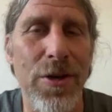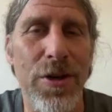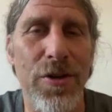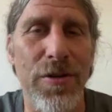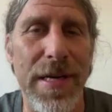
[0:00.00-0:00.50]

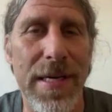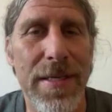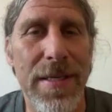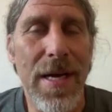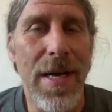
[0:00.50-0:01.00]

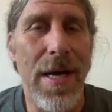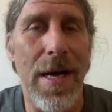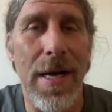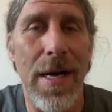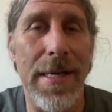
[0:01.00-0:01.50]
nutrients,
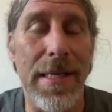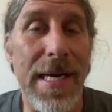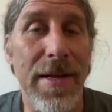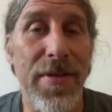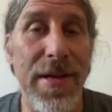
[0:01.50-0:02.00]
and a
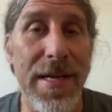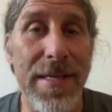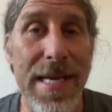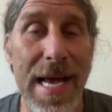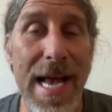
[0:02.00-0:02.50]
lot of
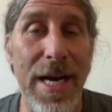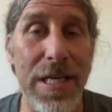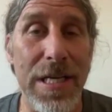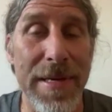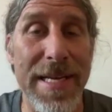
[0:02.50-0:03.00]
things that
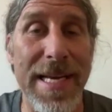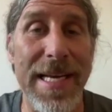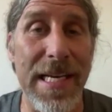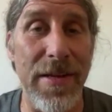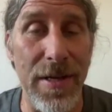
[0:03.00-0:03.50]
actually
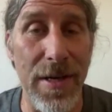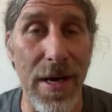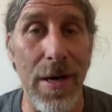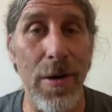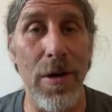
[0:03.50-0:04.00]
begin in the
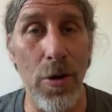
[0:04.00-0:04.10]
gut.